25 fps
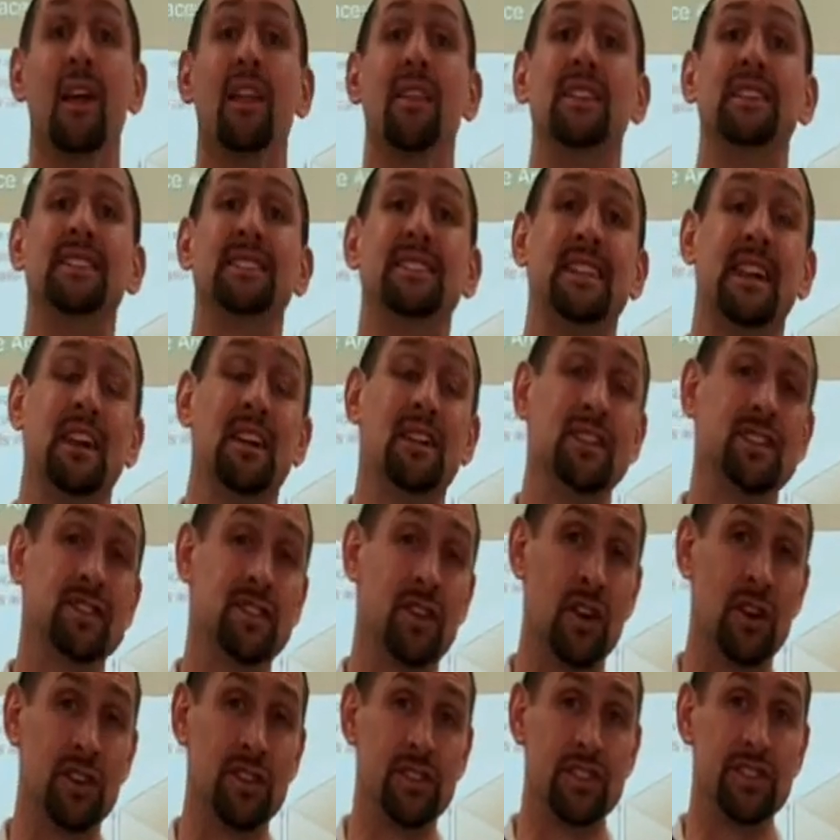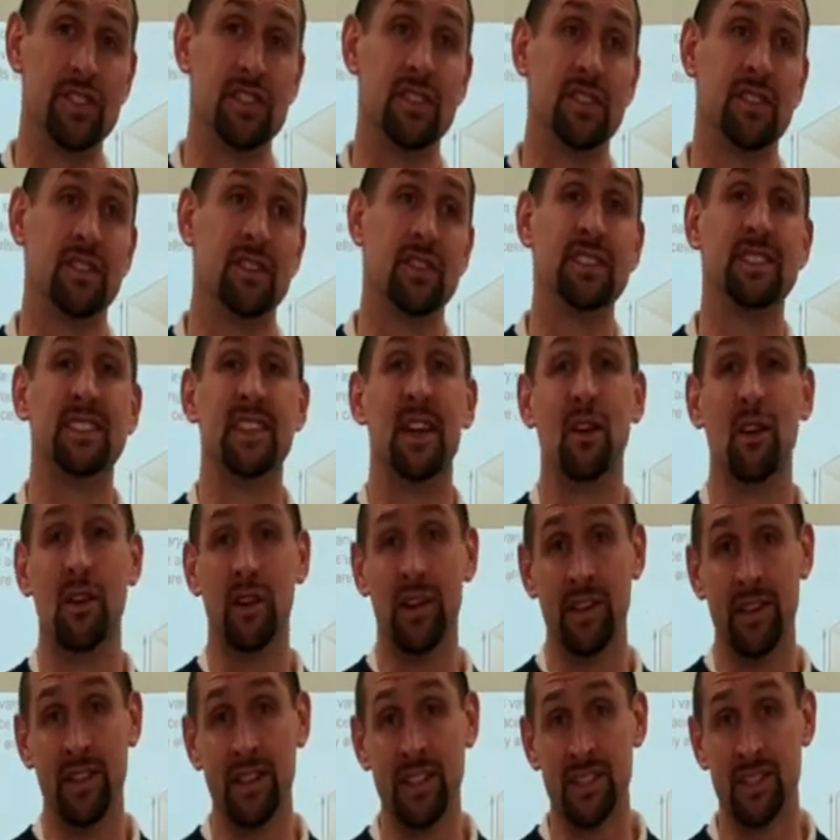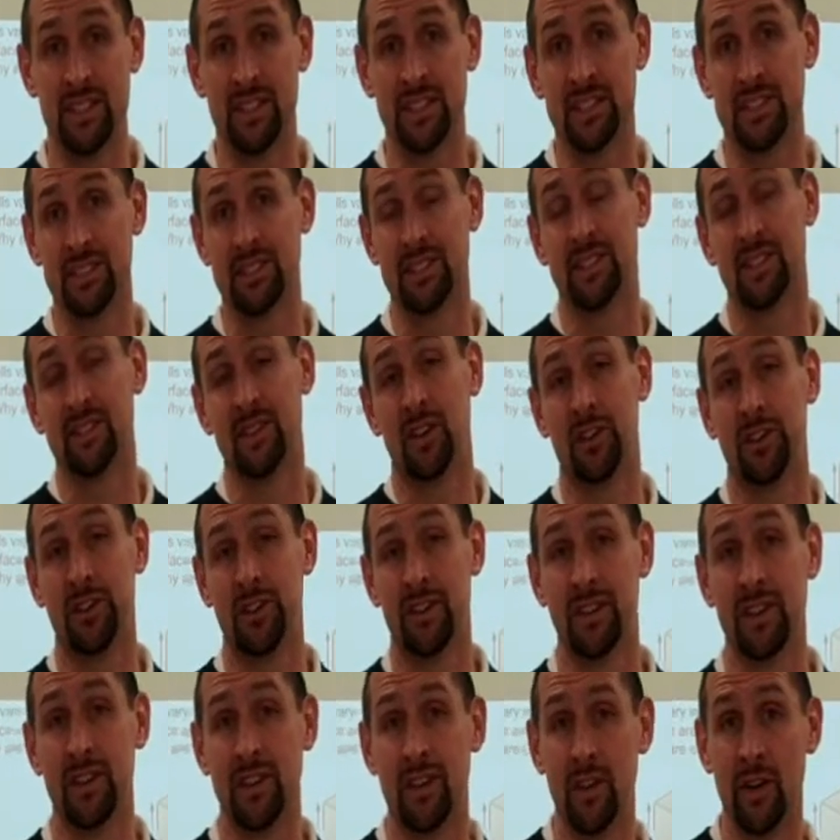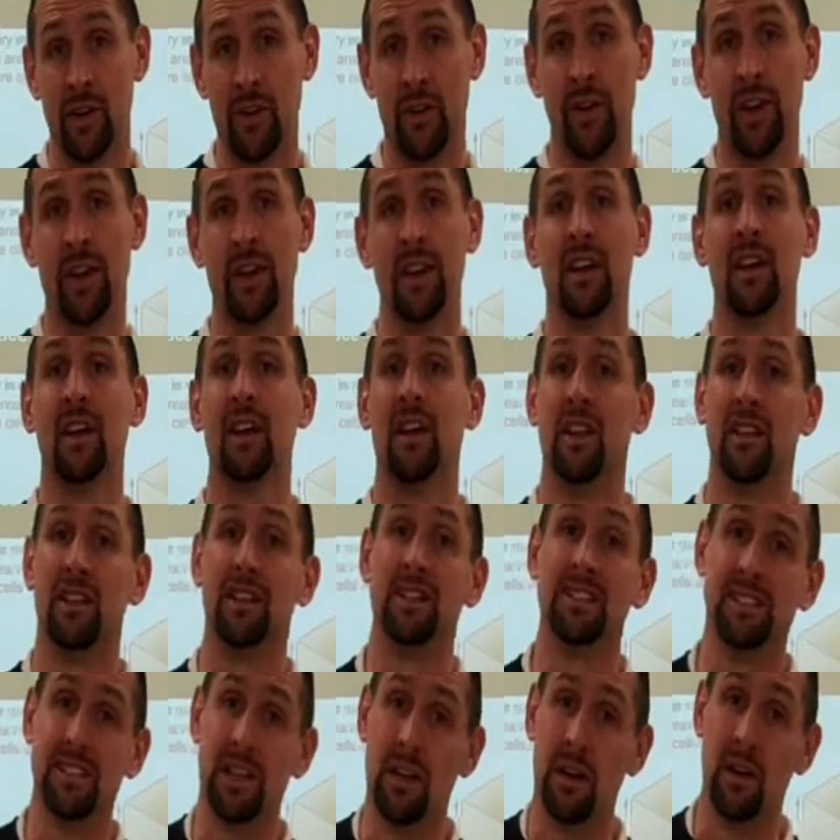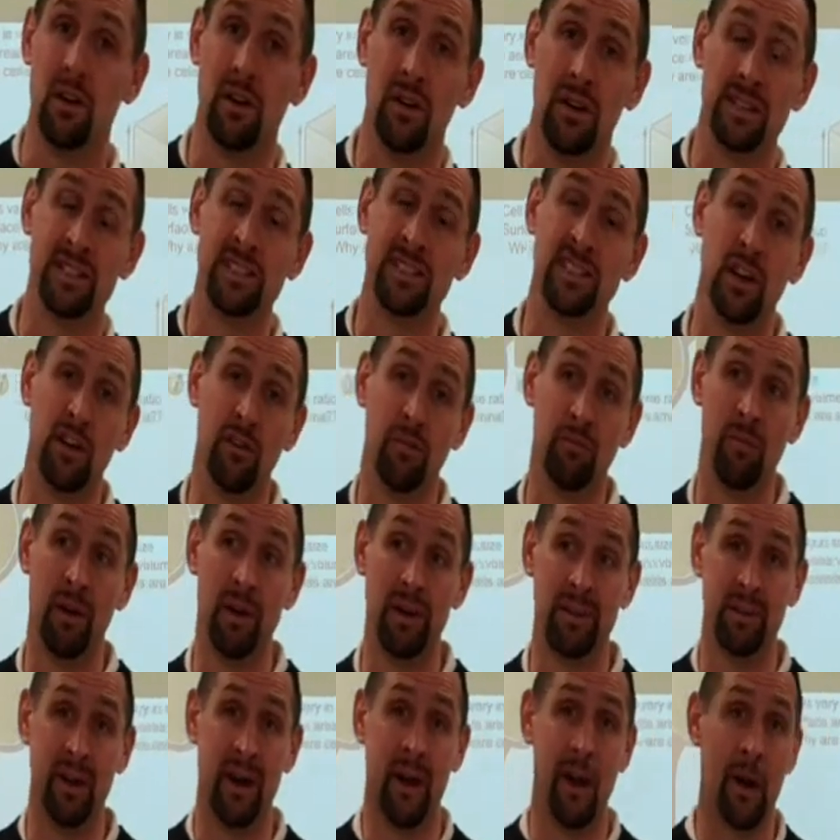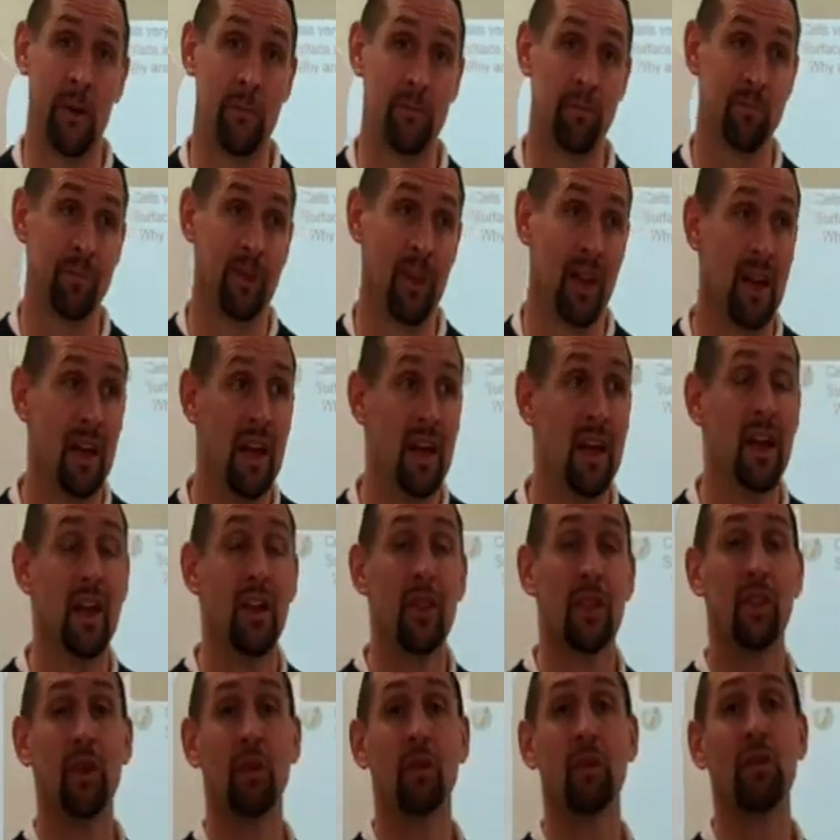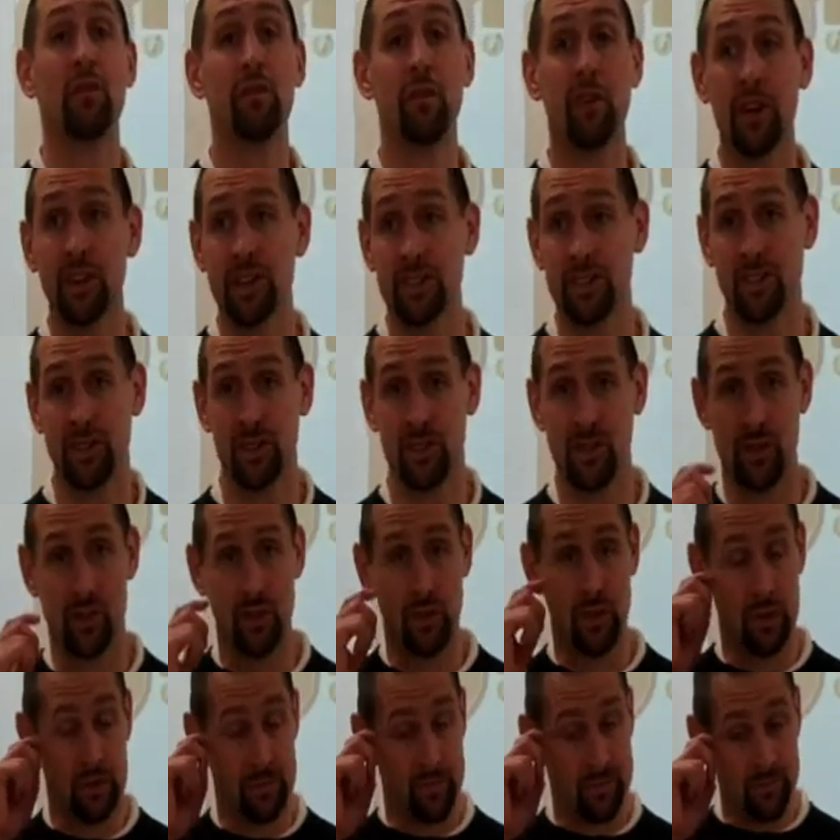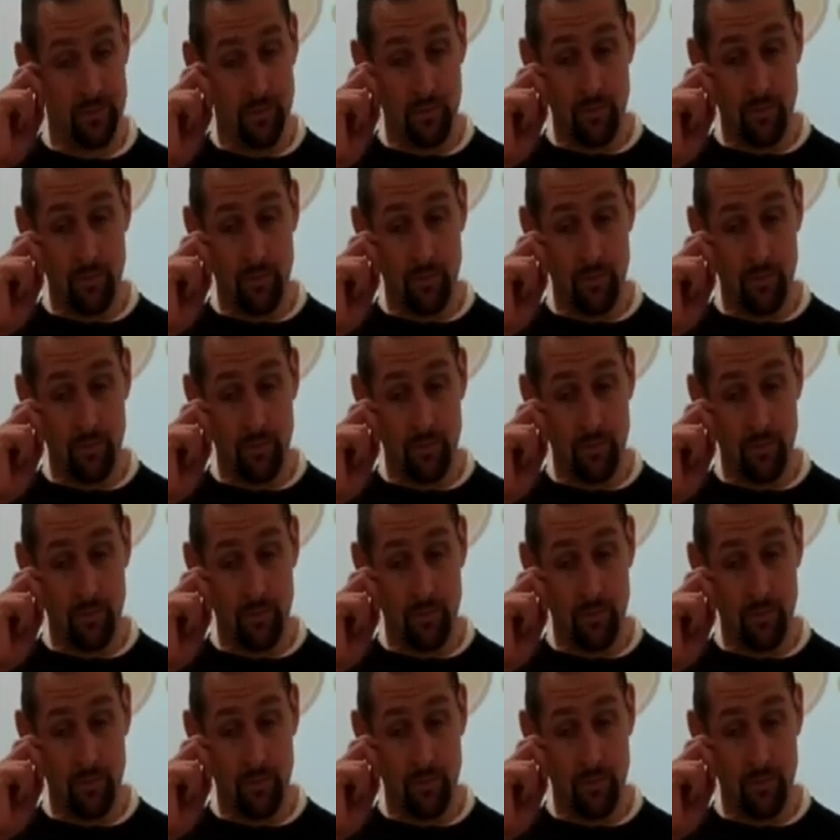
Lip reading: The cell conditions start to deteriorate. The cell itself might die. The reverse is true.